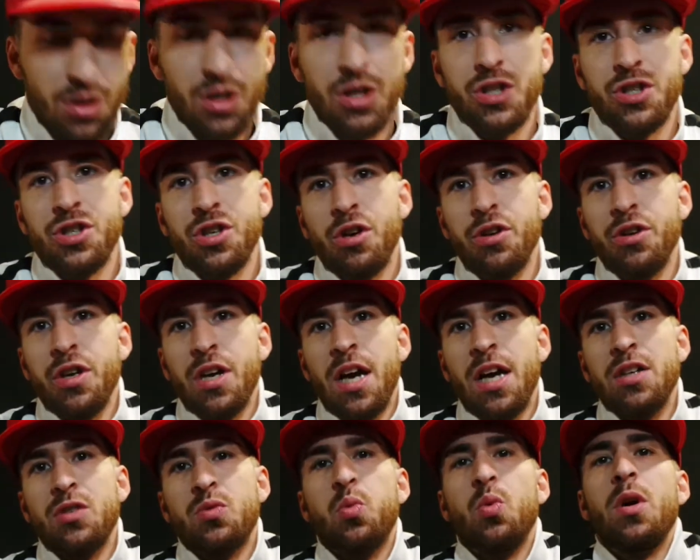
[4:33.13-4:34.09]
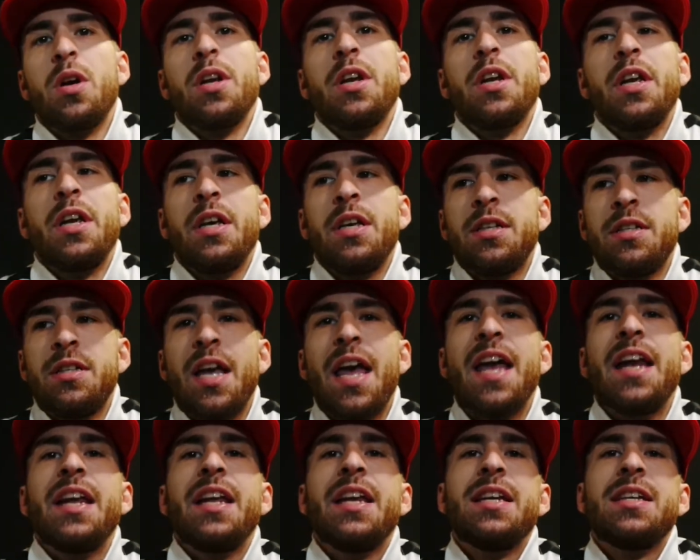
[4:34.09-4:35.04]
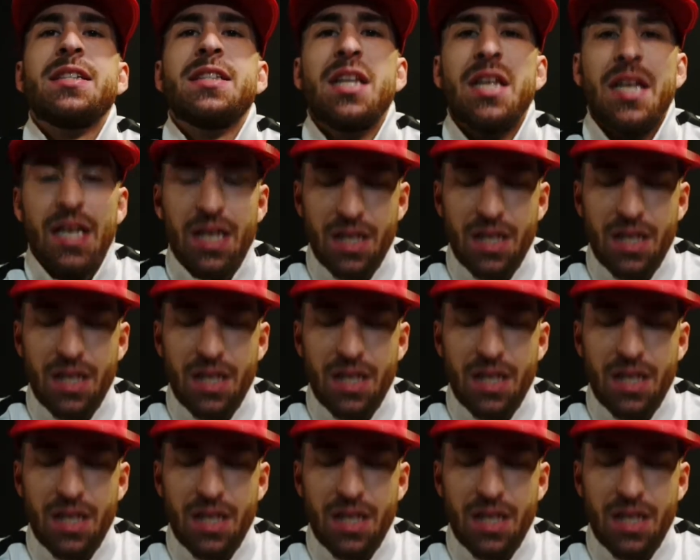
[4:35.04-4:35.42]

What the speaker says: going to show you guys what it is, and it is the